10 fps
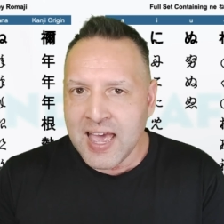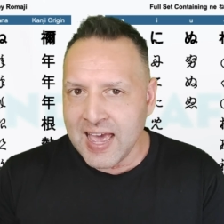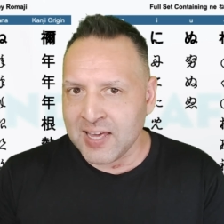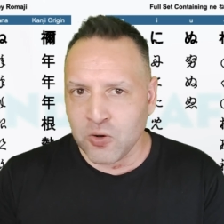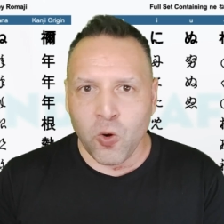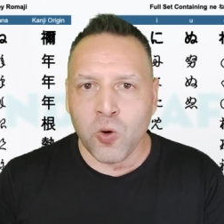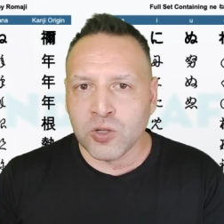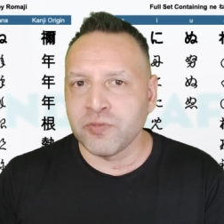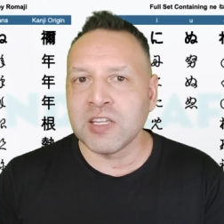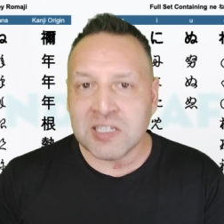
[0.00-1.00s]
and
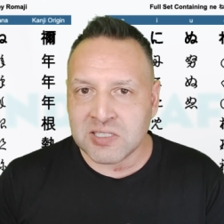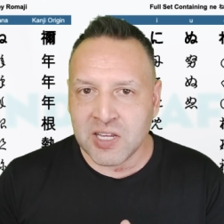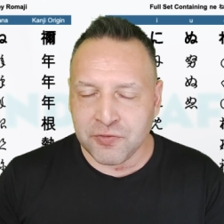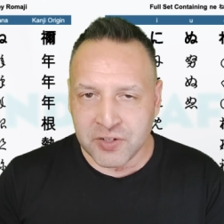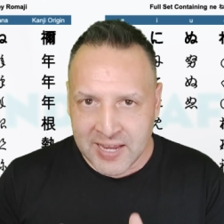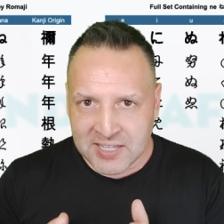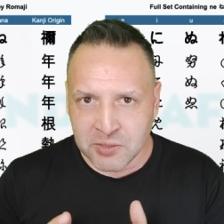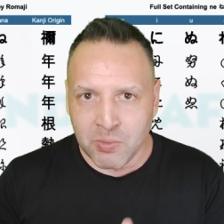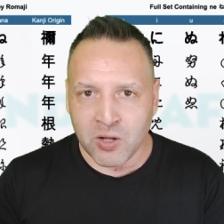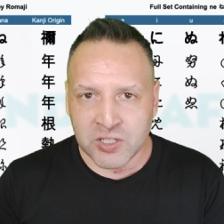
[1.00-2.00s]
all of these different
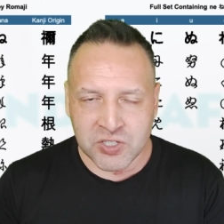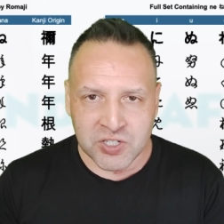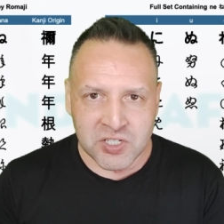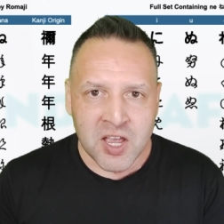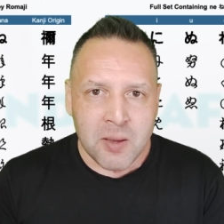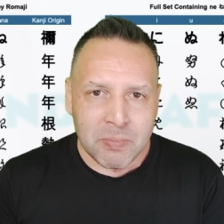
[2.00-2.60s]
etymologies,